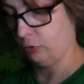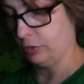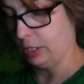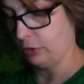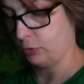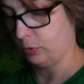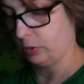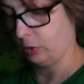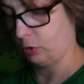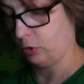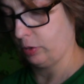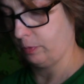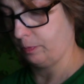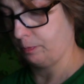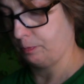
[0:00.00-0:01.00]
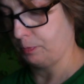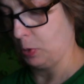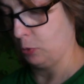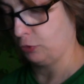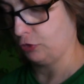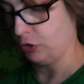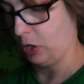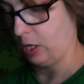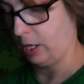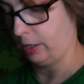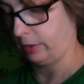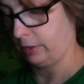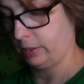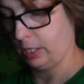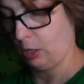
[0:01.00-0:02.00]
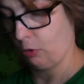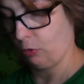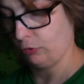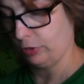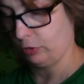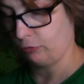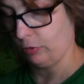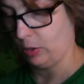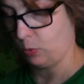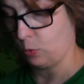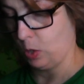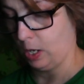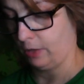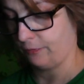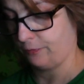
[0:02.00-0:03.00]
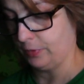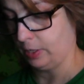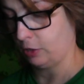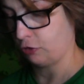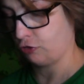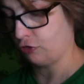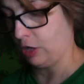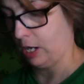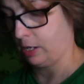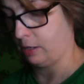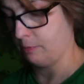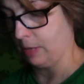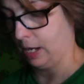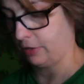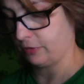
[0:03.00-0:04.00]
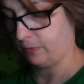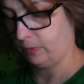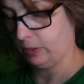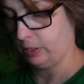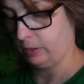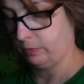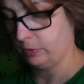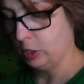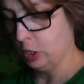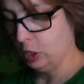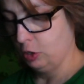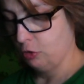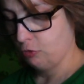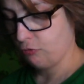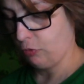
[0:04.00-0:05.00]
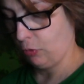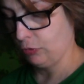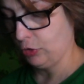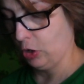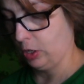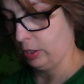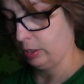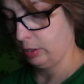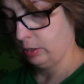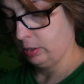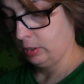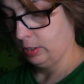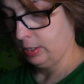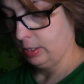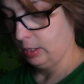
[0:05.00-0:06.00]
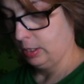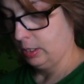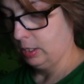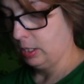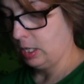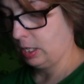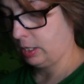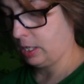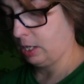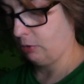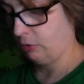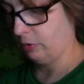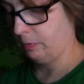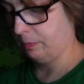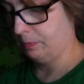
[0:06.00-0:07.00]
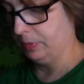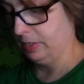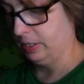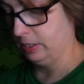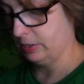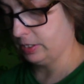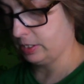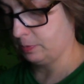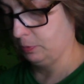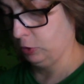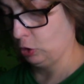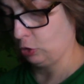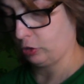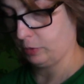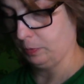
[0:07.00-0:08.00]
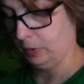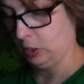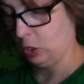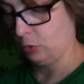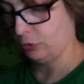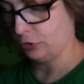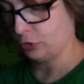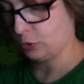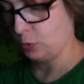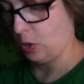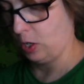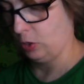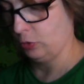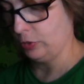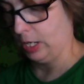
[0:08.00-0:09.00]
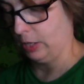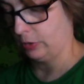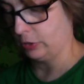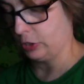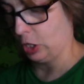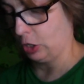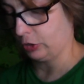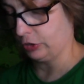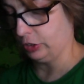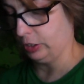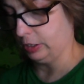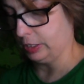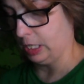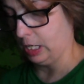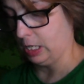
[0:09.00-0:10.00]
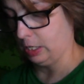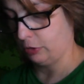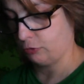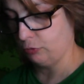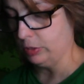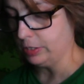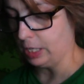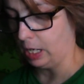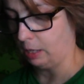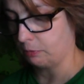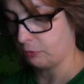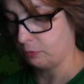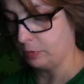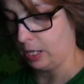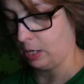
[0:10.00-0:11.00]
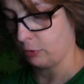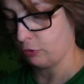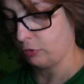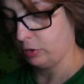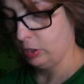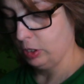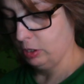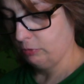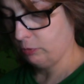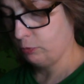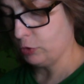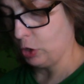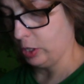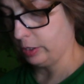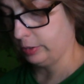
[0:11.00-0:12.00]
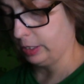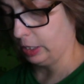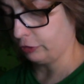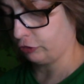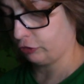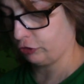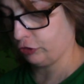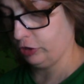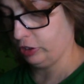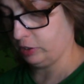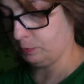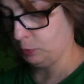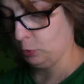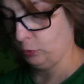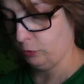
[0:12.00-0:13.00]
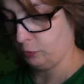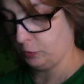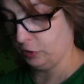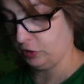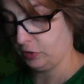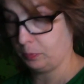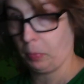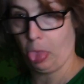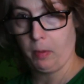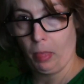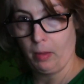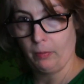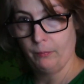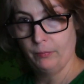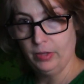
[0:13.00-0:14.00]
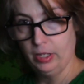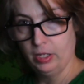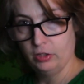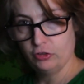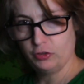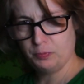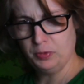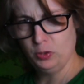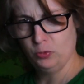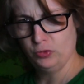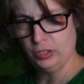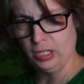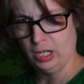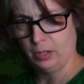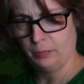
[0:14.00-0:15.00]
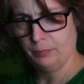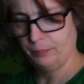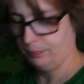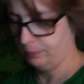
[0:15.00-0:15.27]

touch with a good bow shot at the narrows. A great wild fig, a shaggy mass of leaves, grows on it. And Charybdis lurks below to swallow down the dark sea tide. Three times from, down to, from dawn to dusk, she spews it up